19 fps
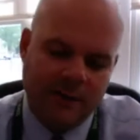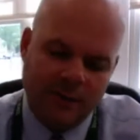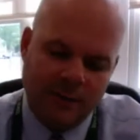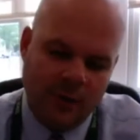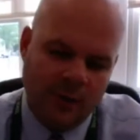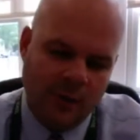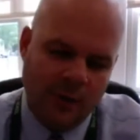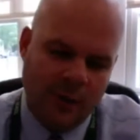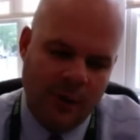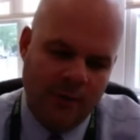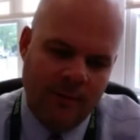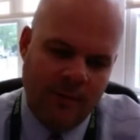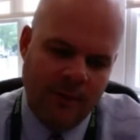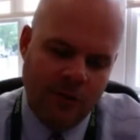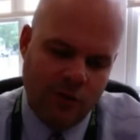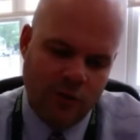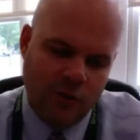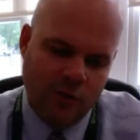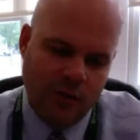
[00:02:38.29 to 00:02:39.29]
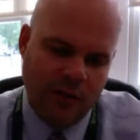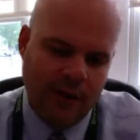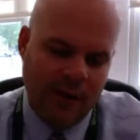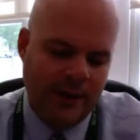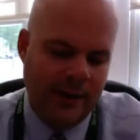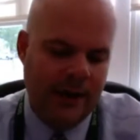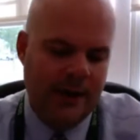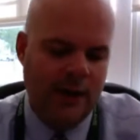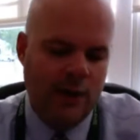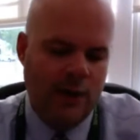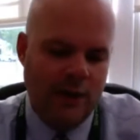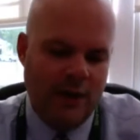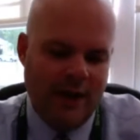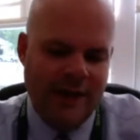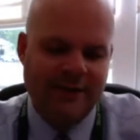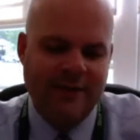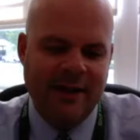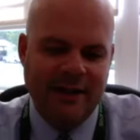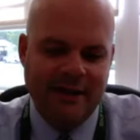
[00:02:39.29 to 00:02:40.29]
We want to make sure that we
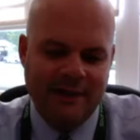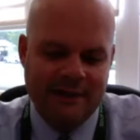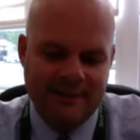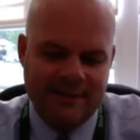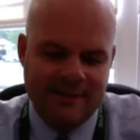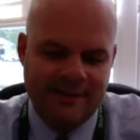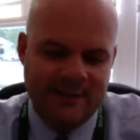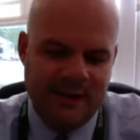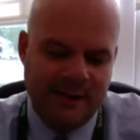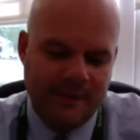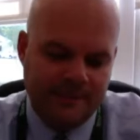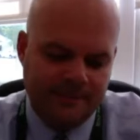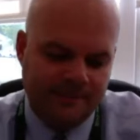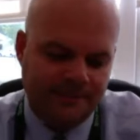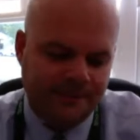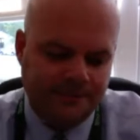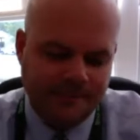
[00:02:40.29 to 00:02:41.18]
have that distancing